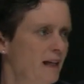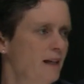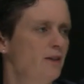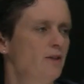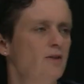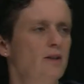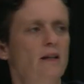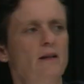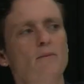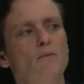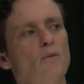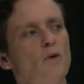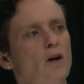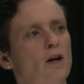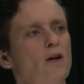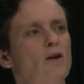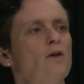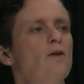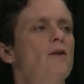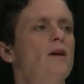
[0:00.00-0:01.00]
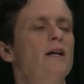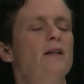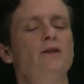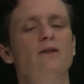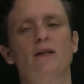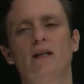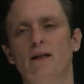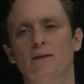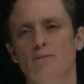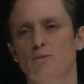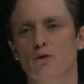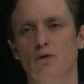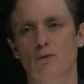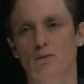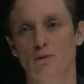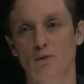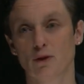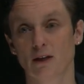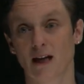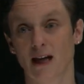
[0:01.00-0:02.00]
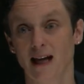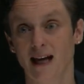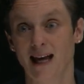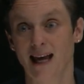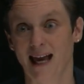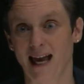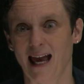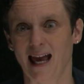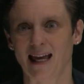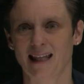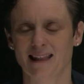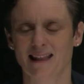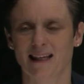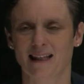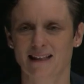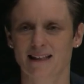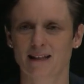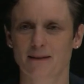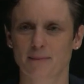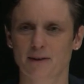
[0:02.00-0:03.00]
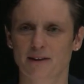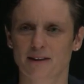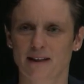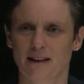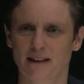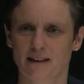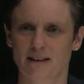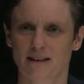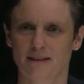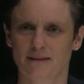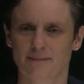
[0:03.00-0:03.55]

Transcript: You get more chloride, you get more water, and that's about it.